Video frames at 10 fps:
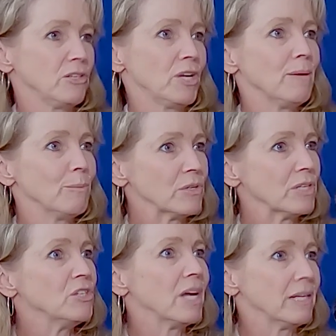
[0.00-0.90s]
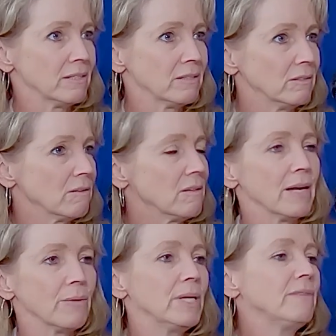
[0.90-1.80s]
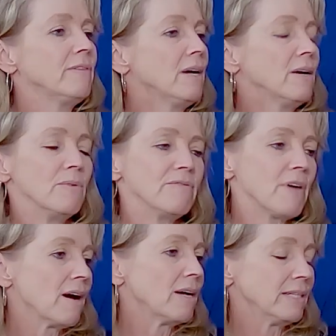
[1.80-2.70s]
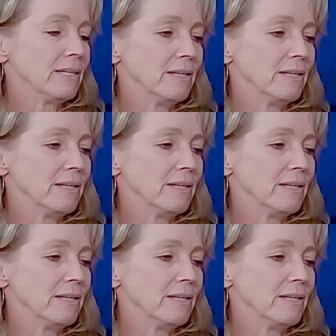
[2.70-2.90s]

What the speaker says: the chamber's agenda to look like? We've got,